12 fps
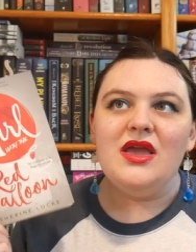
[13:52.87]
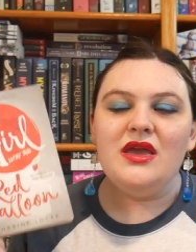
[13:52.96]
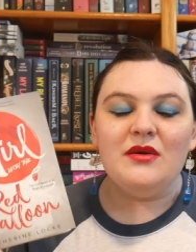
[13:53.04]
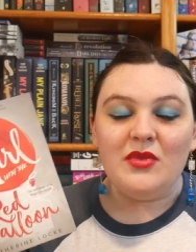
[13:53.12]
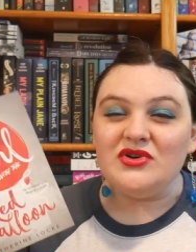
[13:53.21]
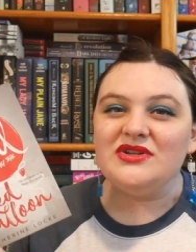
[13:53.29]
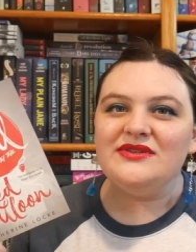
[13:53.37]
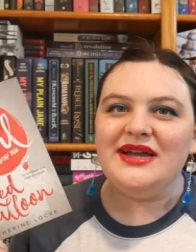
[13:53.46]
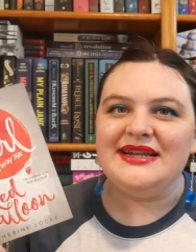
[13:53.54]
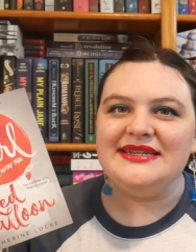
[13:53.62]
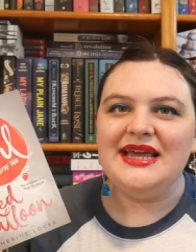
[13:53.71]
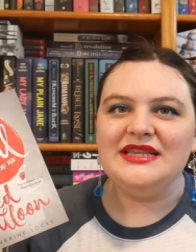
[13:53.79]
emotional
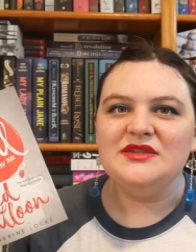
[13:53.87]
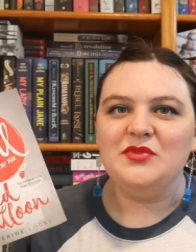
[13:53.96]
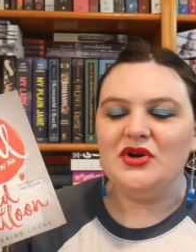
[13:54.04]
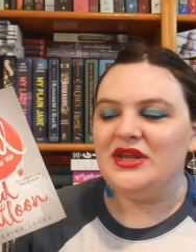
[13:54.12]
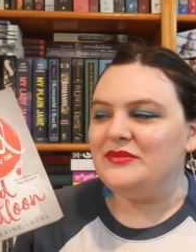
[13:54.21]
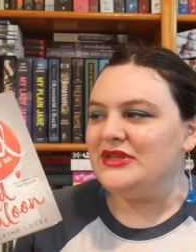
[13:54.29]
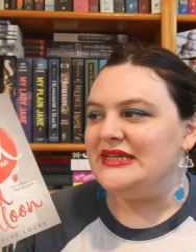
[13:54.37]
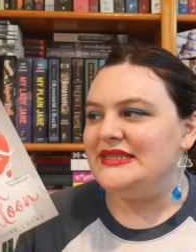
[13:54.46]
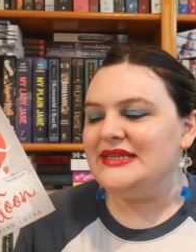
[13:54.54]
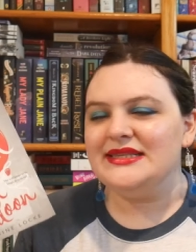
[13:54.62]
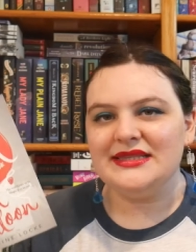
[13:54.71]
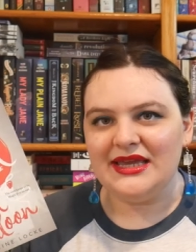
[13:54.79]
and intense book in
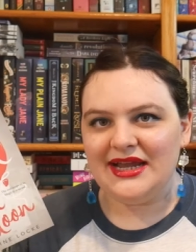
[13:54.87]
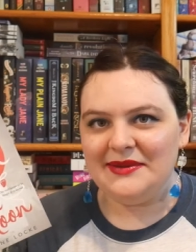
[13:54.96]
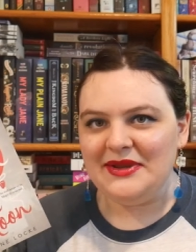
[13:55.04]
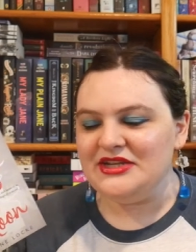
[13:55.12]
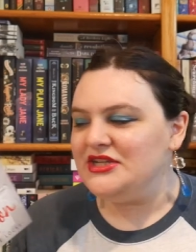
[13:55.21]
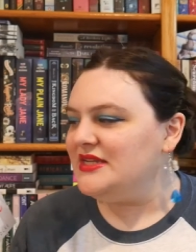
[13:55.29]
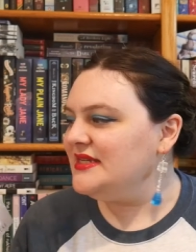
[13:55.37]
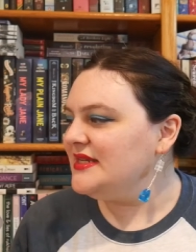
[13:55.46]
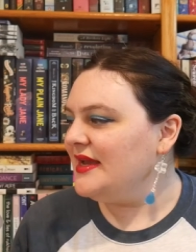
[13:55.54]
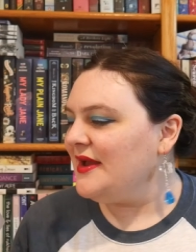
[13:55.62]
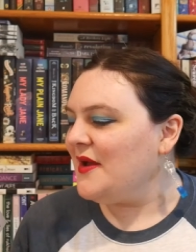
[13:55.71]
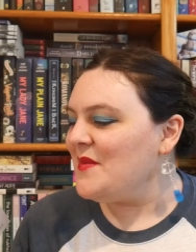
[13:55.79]
places, like I mentioned,
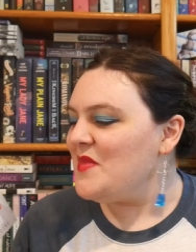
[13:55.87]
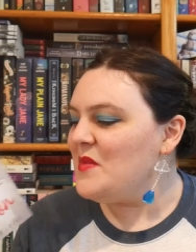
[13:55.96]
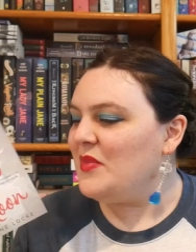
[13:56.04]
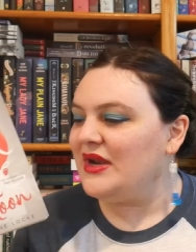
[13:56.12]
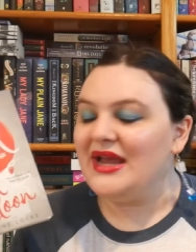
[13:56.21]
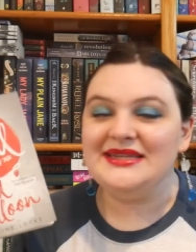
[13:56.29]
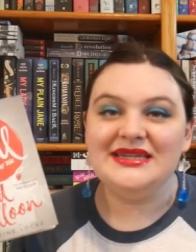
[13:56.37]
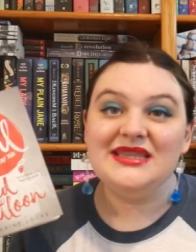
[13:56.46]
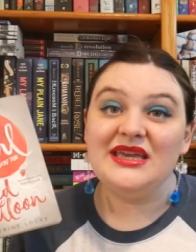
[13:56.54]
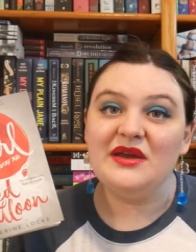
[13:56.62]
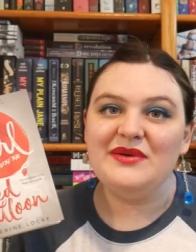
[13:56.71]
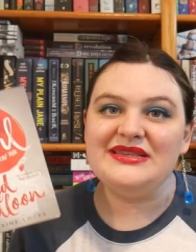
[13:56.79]
um, but I did
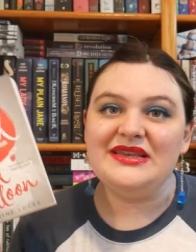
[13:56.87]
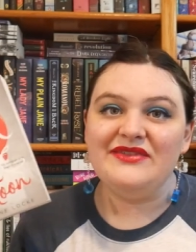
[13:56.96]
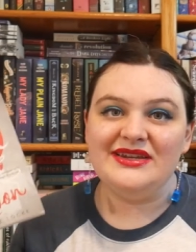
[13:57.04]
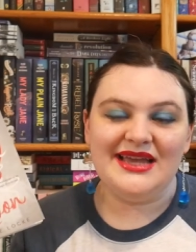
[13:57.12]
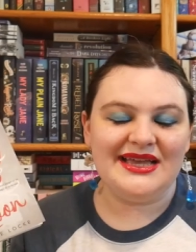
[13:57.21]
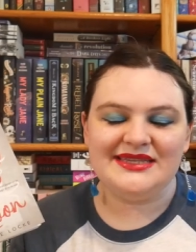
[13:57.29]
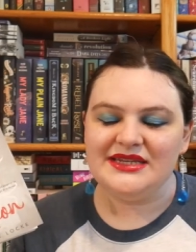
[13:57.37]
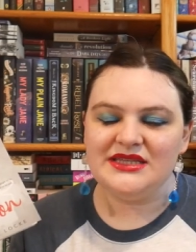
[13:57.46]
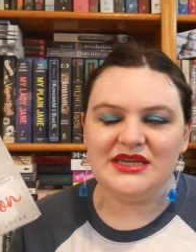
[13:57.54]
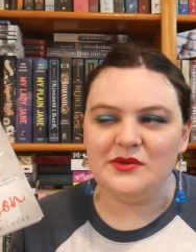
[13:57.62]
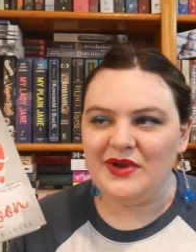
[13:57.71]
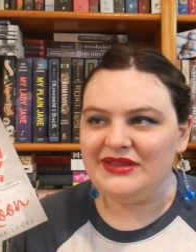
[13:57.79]
think it was
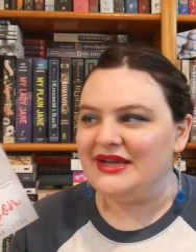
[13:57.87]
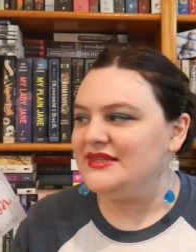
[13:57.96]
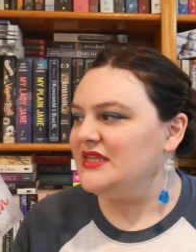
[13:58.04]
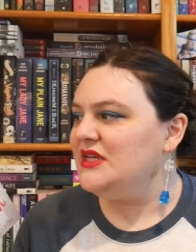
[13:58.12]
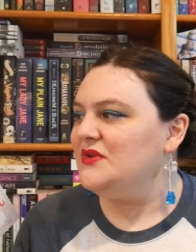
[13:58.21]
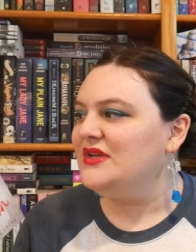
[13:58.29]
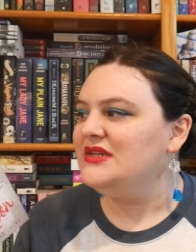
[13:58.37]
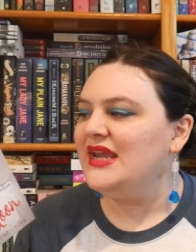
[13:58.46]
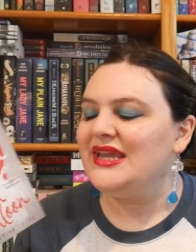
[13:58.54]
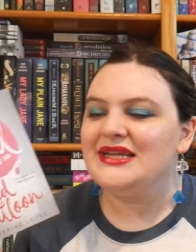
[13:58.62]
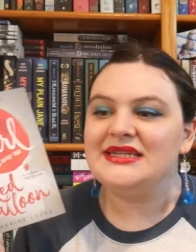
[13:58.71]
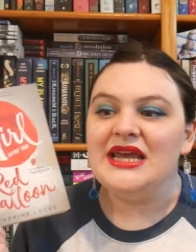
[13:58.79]
fantastically well executed,
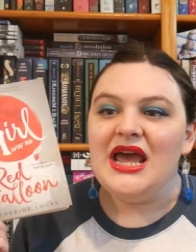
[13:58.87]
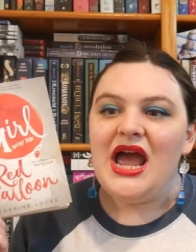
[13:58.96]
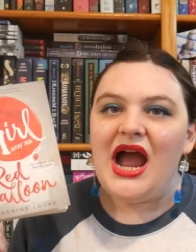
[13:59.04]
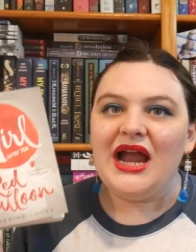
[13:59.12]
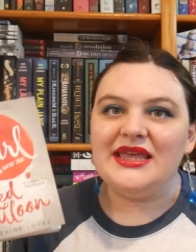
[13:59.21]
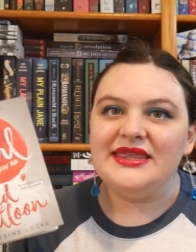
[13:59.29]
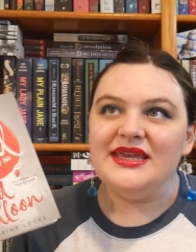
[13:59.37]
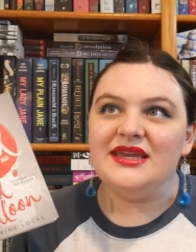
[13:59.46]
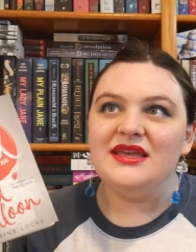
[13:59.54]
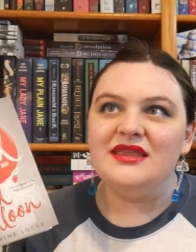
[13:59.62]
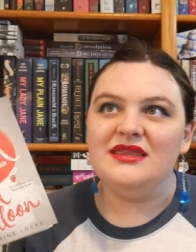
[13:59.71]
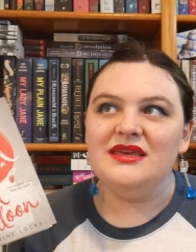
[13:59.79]
and I
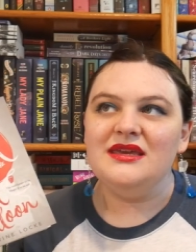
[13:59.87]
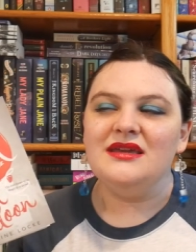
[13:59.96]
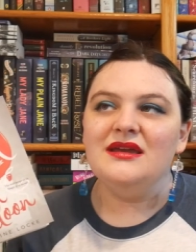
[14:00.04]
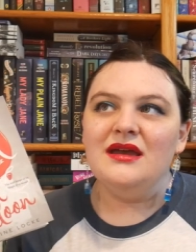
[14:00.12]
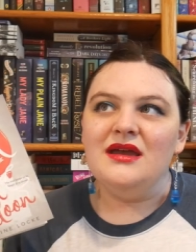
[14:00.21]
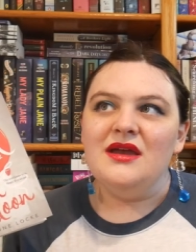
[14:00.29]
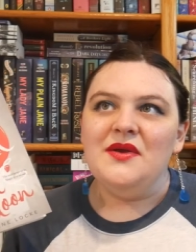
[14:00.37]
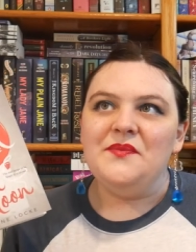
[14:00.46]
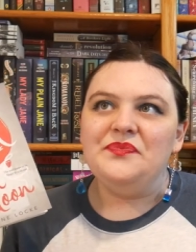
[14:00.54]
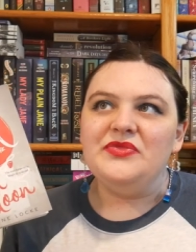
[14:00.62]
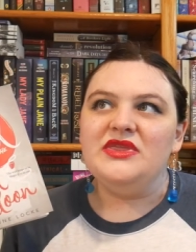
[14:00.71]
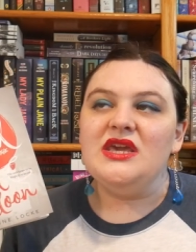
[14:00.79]
think the
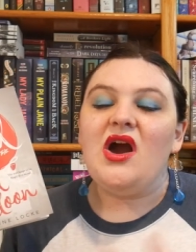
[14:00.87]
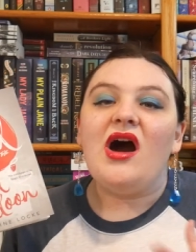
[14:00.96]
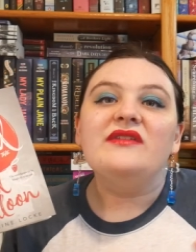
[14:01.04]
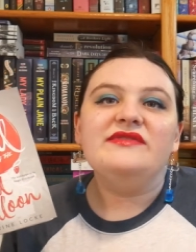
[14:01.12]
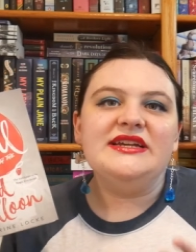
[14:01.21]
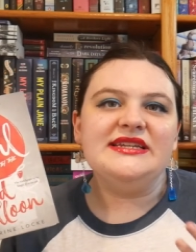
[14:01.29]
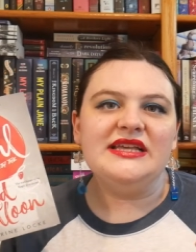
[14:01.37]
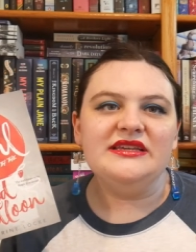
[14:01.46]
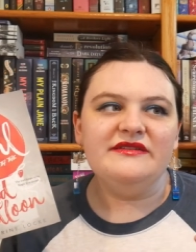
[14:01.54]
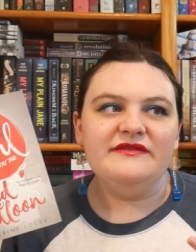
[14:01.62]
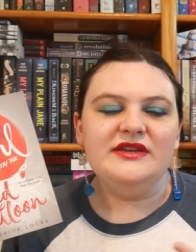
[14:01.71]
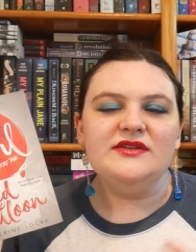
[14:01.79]
the conflict Ellie
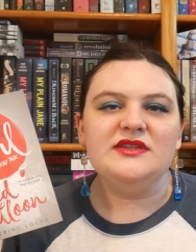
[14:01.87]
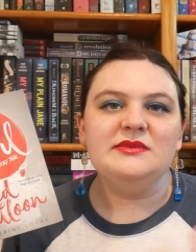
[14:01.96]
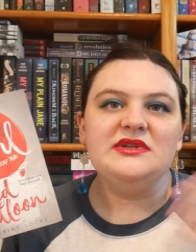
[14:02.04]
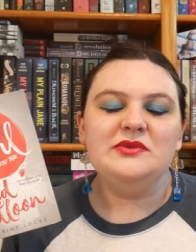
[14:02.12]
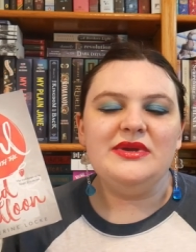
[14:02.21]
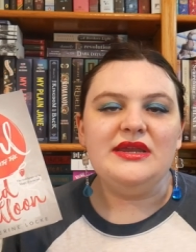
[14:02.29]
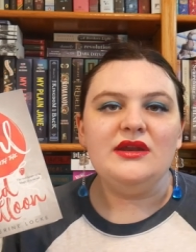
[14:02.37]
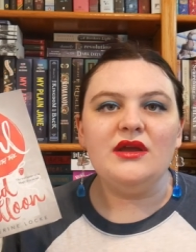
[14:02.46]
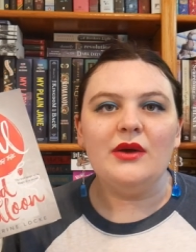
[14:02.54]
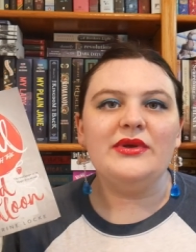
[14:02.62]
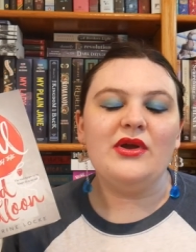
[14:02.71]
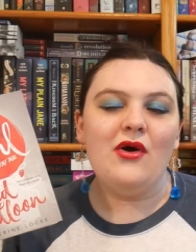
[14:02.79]
feels between
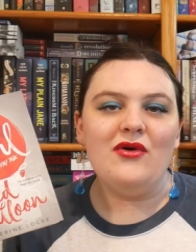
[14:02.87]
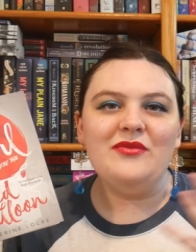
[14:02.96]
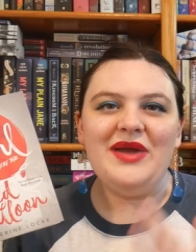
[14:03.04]
going home